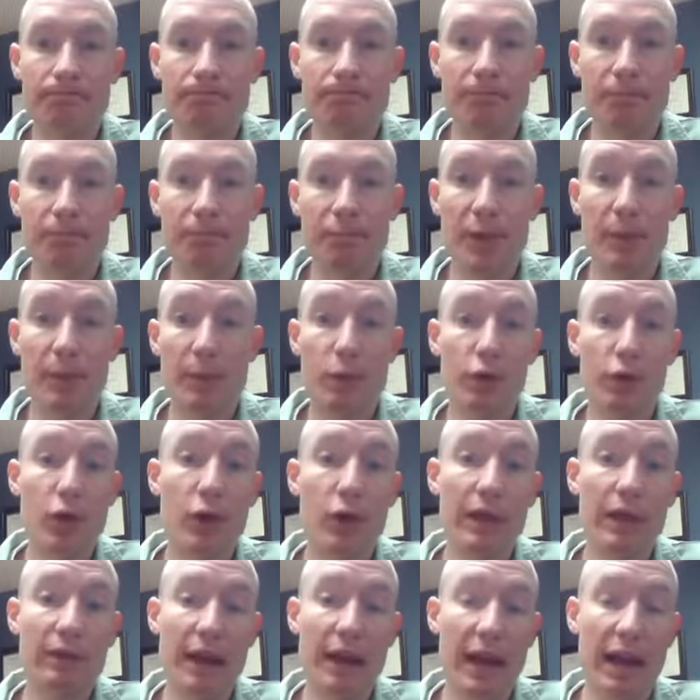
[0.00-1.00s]
people who
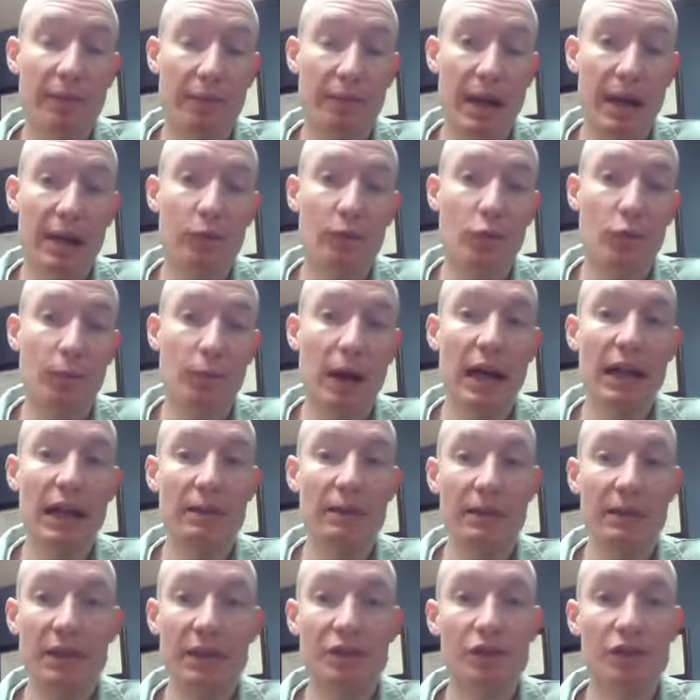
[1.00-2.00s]
don't even have pain will probably
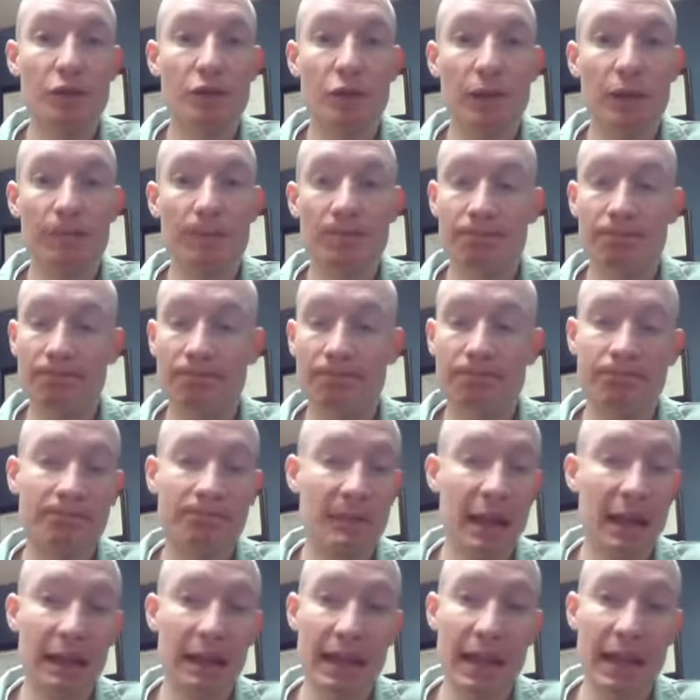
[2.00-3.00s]
be sore.
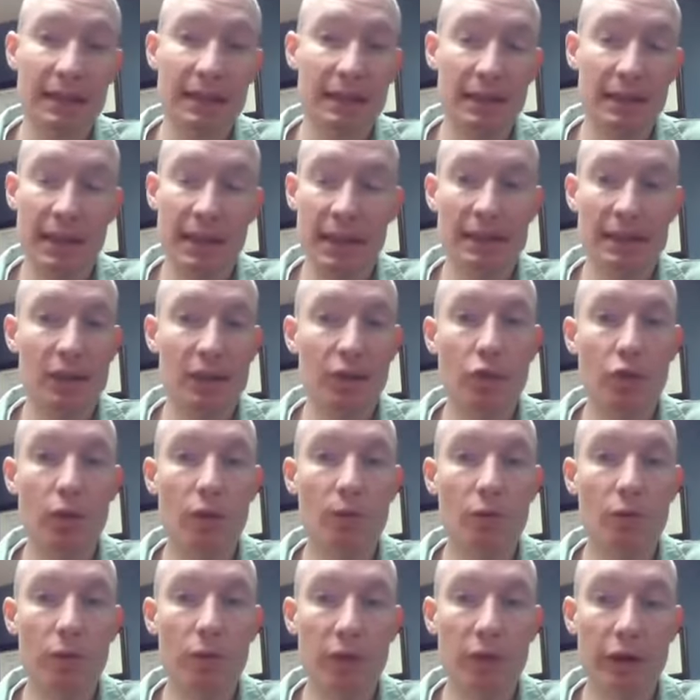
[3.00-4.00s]
And that's a
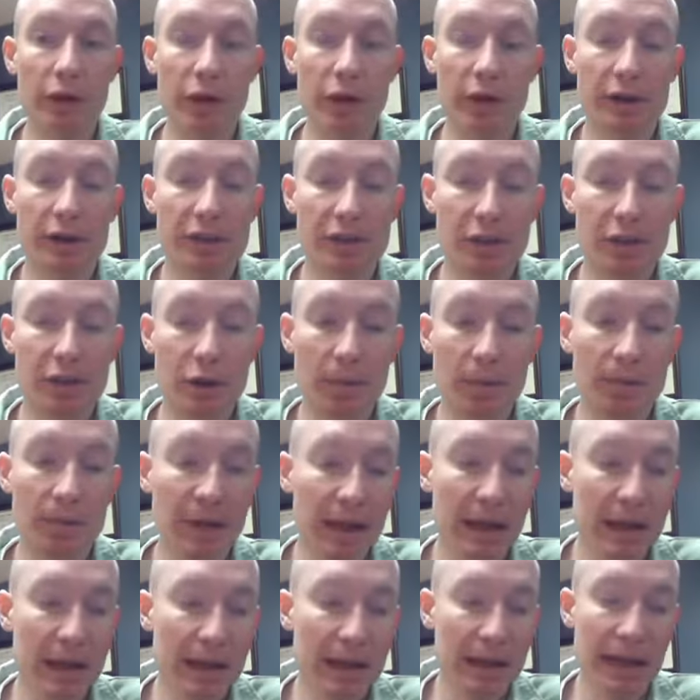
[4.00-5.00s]
normal occurrence. So
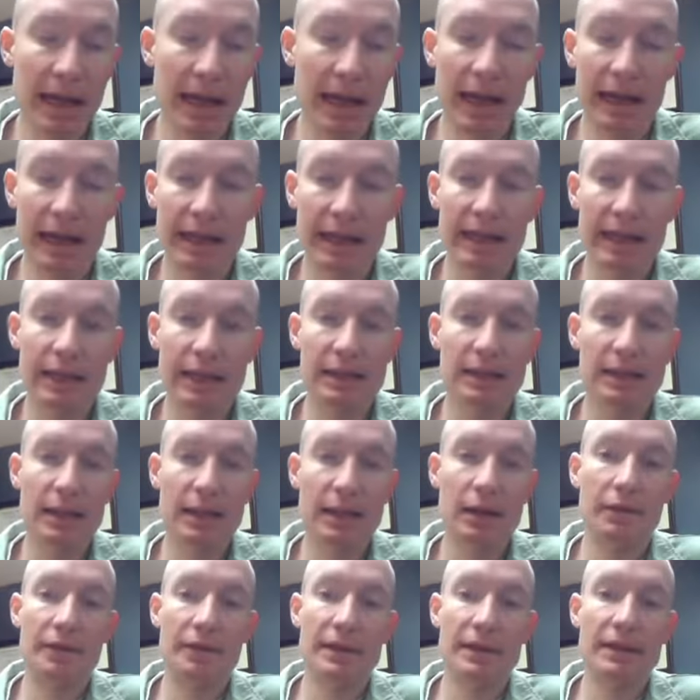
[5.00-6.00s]
that in
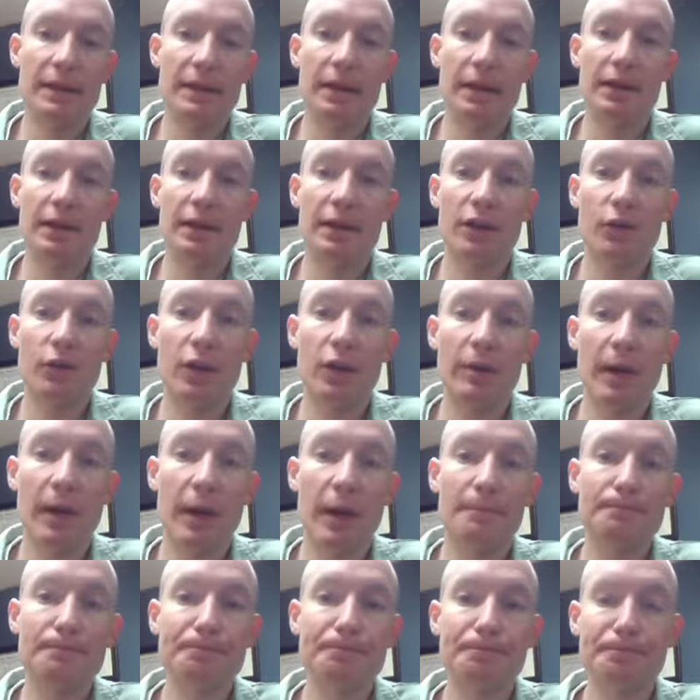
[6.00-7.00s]
itself is nothing to worry about.
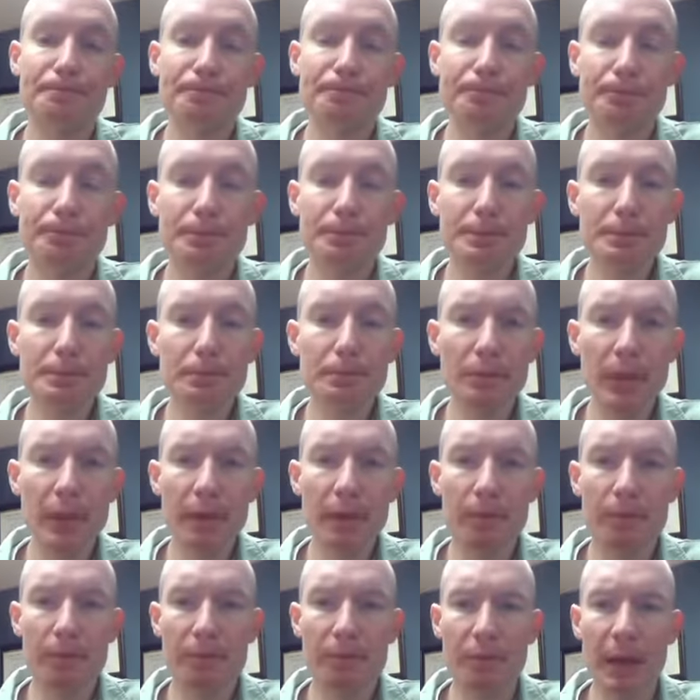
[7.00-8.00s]

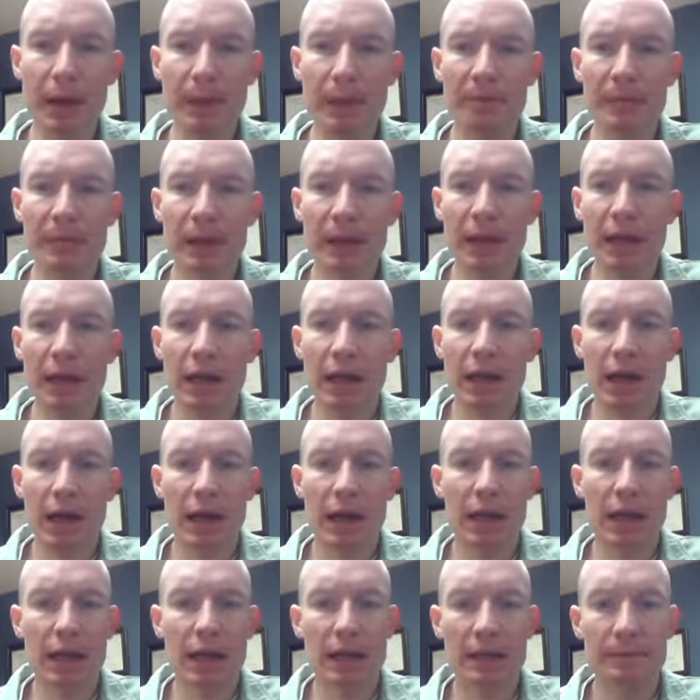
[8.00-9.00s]
But
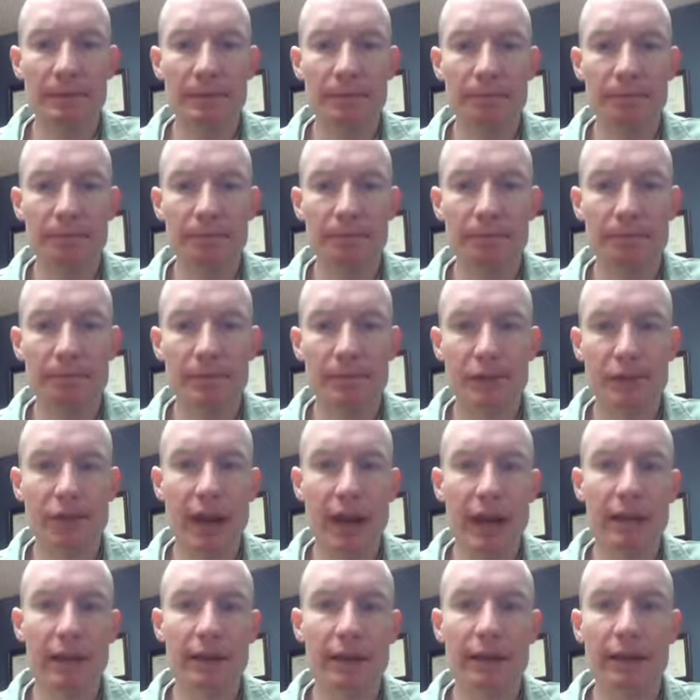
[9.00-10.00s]
so
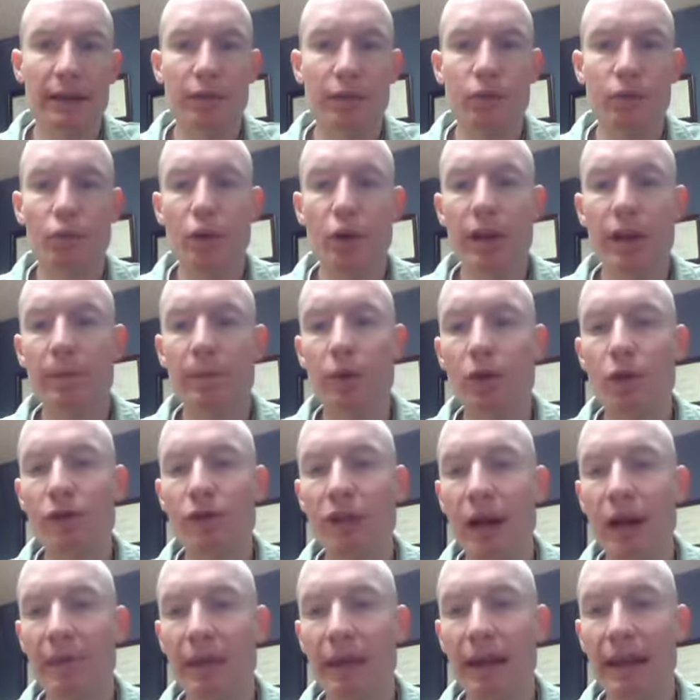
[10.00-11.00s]
again, one of the most
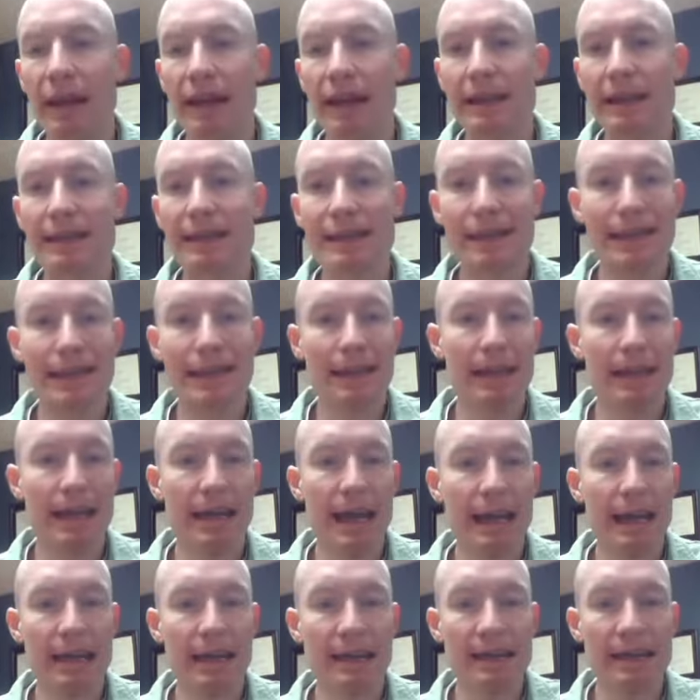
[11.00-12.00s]
common things,
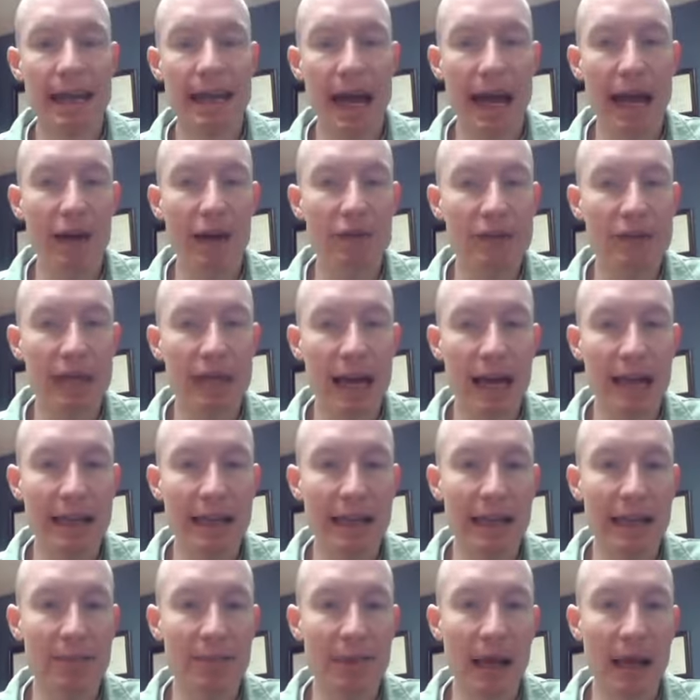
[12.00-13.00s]
again, is outside
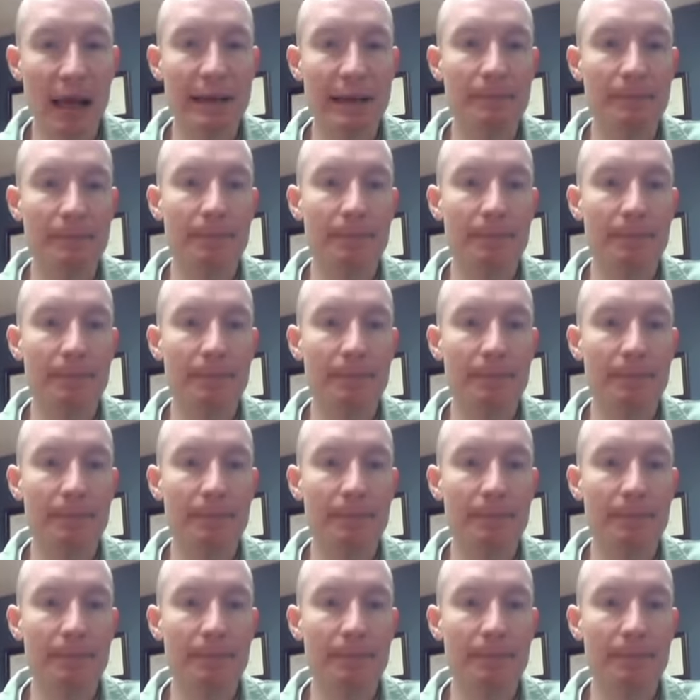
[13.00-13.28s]
knee pain.